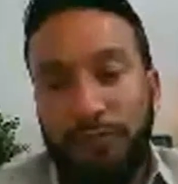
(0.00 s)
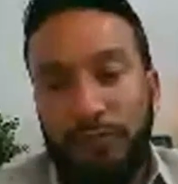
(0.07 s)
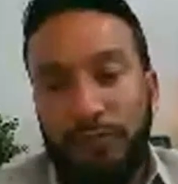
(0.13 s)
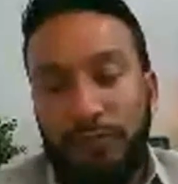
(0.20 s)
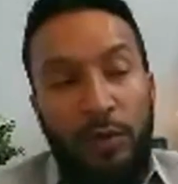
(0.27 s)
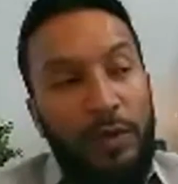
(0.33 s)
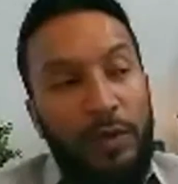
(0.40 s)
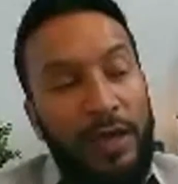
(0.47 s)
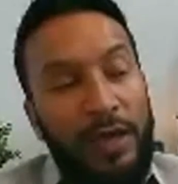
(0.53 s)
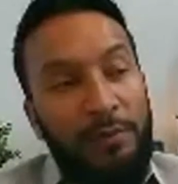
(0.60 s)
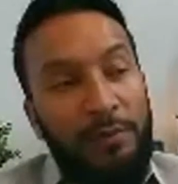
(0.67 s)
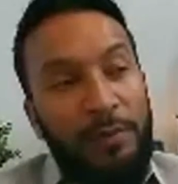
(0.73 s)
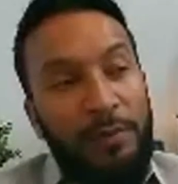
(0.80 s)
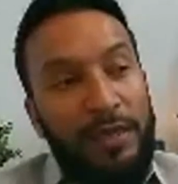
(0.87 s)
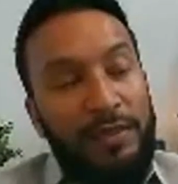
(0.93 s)
We had
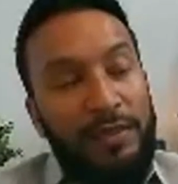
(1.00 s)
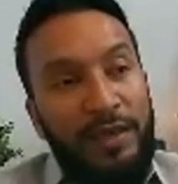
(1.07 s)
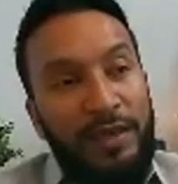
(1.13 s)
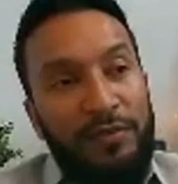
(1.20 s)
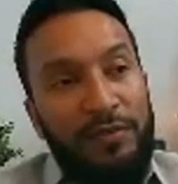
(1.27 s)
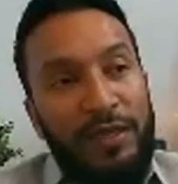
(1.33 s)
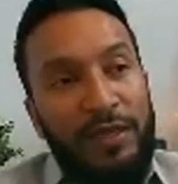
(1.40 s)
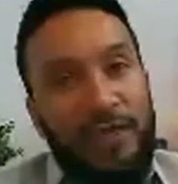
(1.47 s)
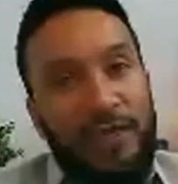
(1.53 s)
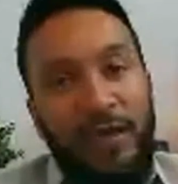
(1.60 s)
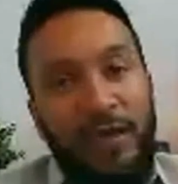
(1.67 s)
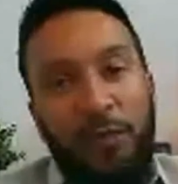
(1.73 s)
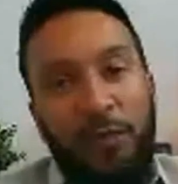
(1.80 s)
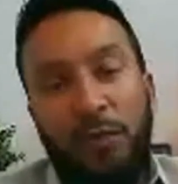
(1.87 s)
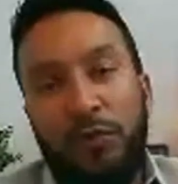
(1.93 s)
a meeting the other
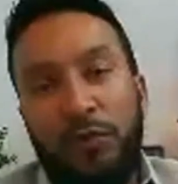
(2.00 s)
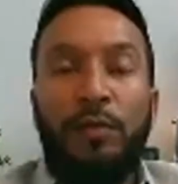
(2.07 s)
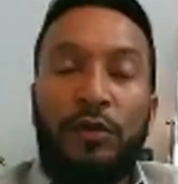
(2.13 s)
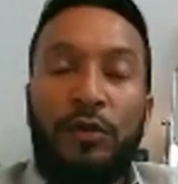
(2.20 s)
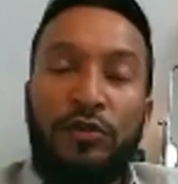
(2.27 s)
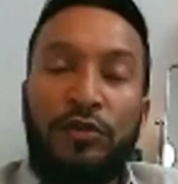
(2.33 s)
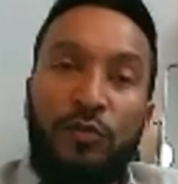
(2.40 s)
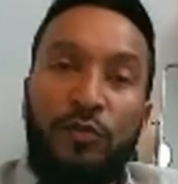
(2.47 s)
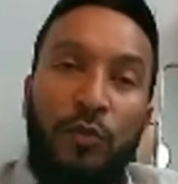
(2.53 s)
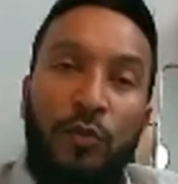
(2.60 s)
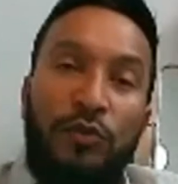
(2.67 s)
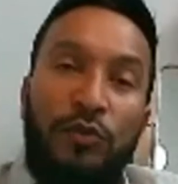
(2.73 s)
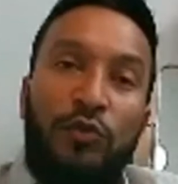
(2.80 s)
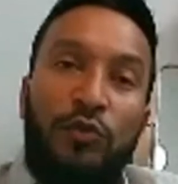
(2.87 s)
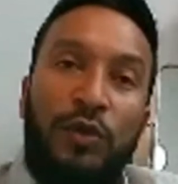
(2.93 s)
day and the principal
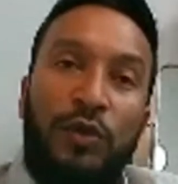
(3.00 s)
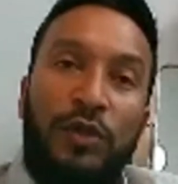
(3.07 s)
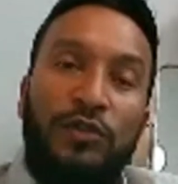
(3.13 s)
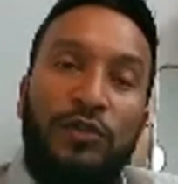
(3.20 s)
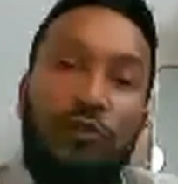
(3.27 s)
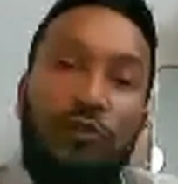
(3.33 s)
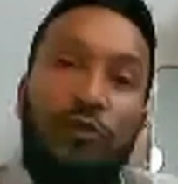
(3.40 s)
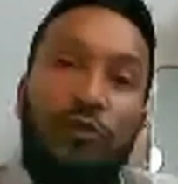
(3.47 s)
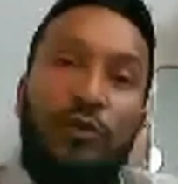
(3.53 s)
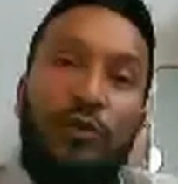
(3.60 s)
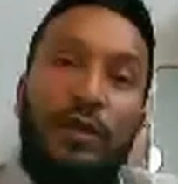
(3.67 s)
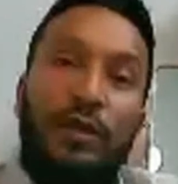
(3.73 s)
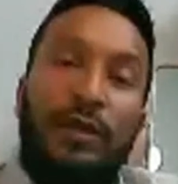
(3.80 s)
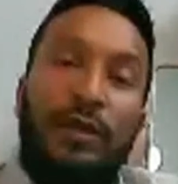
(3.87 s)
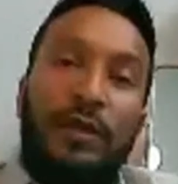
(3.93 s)
was talking to
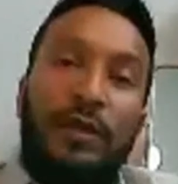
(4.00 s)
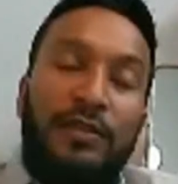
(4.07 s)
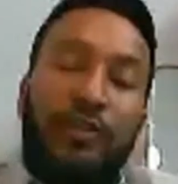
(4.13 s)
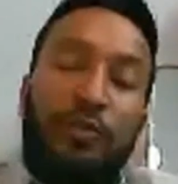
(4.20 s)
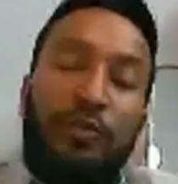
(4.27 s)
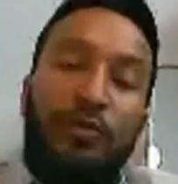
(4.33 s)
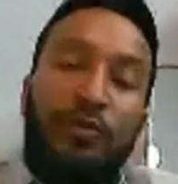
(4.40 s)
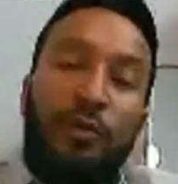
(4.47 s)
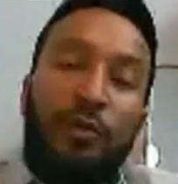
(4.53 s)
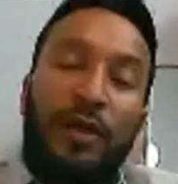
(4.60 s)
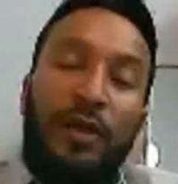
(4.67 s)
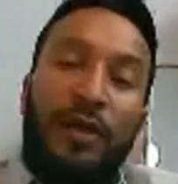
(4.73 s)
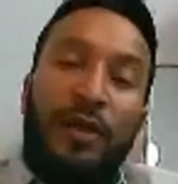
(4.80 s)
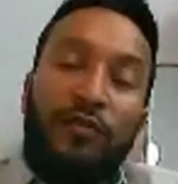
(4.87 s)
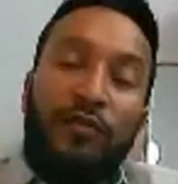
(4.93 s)
a gentleman from
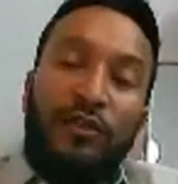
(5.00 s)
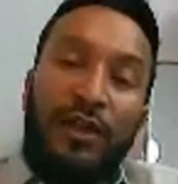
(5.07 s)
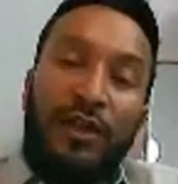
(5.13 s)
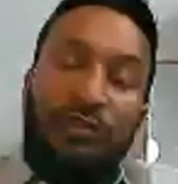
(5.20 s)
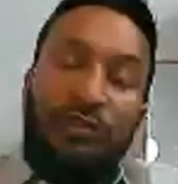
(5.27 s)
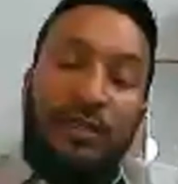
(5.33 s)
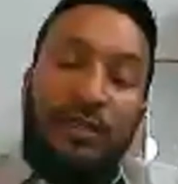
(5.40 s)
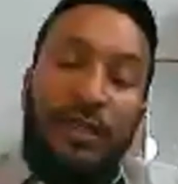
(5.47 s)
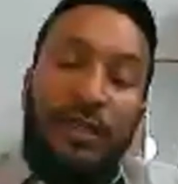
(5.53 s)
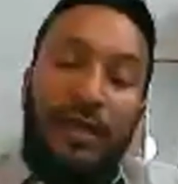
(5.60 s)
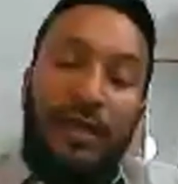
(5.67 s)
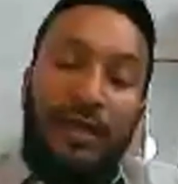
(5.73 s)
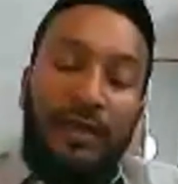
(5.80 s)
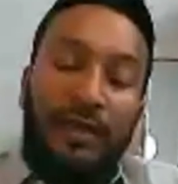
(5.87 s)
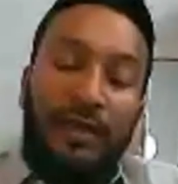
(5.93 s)
a head of a charity,
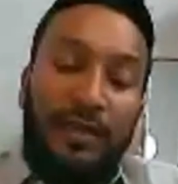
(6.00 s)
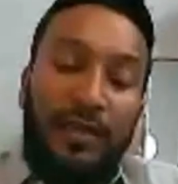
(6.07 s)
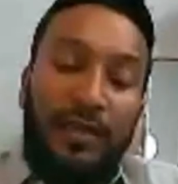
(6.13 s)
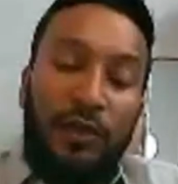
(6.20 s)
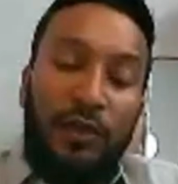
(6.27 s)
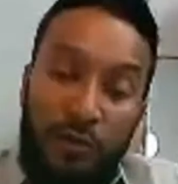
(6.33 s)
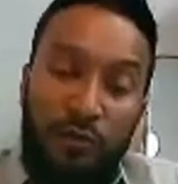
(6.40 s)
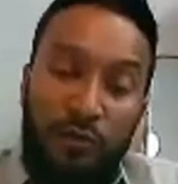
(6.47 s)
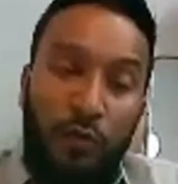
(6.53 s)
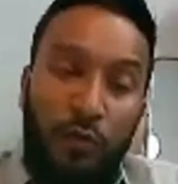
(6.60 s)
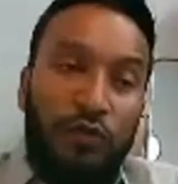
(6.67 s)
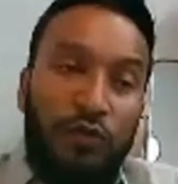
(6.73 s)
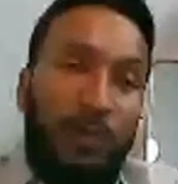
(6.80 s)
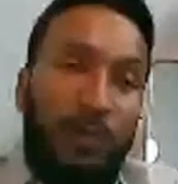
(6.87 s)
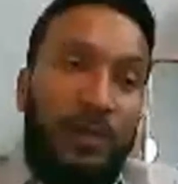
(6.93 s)
and our principal
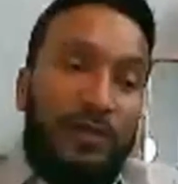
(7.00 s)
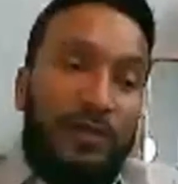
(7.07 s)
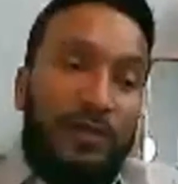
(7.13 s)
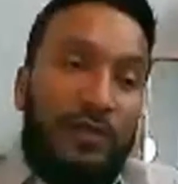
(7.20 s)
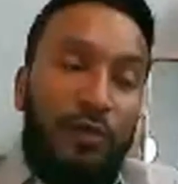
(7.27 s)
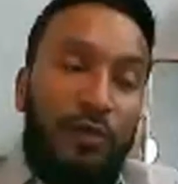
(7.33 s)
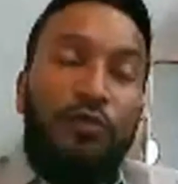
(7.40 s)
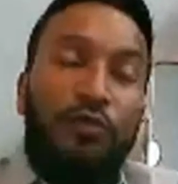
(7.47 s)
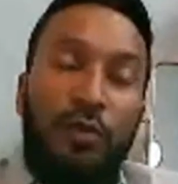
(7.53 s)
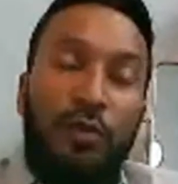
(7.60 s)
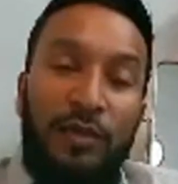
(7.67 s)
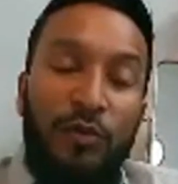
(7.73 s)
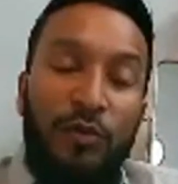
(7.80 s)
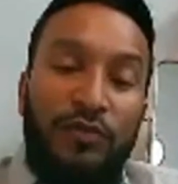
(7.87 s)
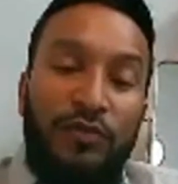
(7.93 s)
also mentioned that
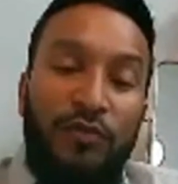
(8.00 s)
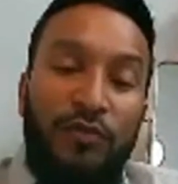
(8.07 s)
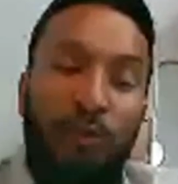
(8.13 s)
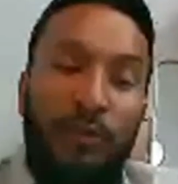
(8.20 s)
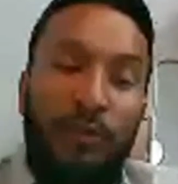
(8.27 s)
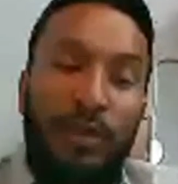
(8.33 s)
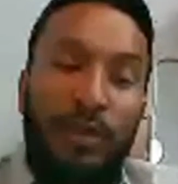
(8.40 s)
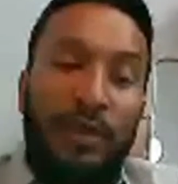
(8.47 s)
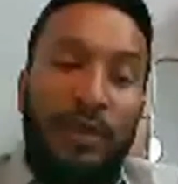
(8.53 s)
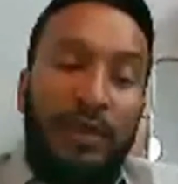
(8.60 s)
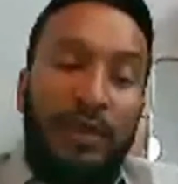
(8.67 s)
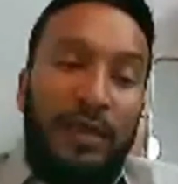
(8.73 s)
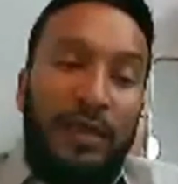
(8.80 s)
he was from